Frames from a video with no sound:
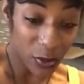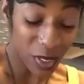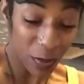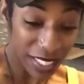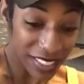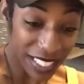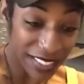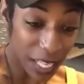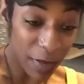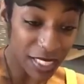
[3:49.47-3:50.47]
Somebody's like,
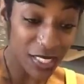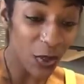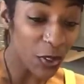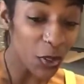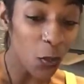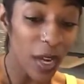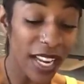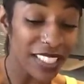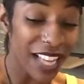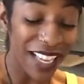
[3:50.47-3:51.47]
damn, I just know you're the one.
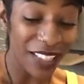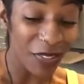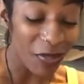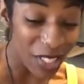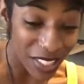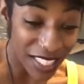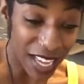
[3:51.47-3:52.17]
I, I can feel it.